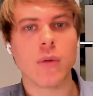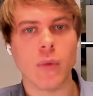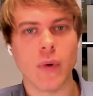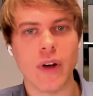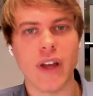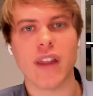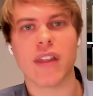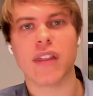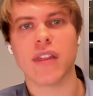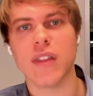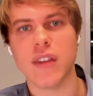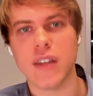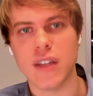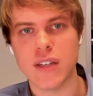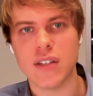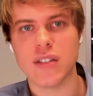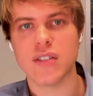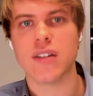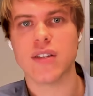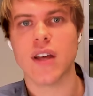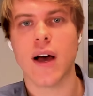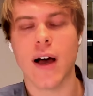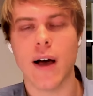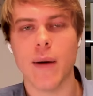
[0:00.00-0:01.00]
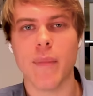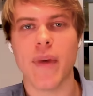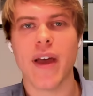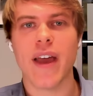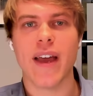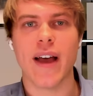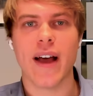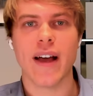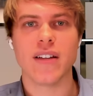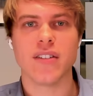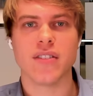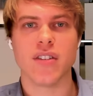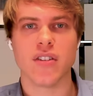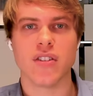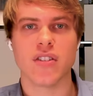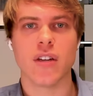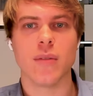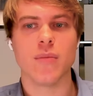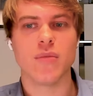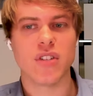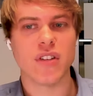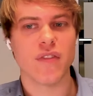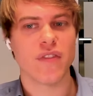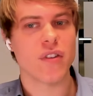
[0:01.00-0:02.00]
with these um, AI
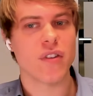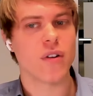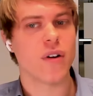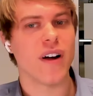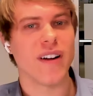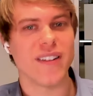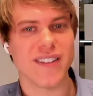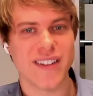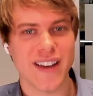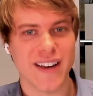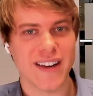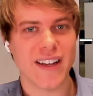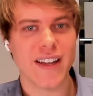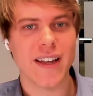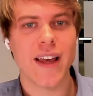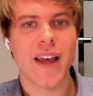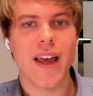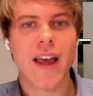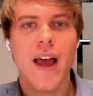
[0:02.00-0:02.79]
systems if there aren't any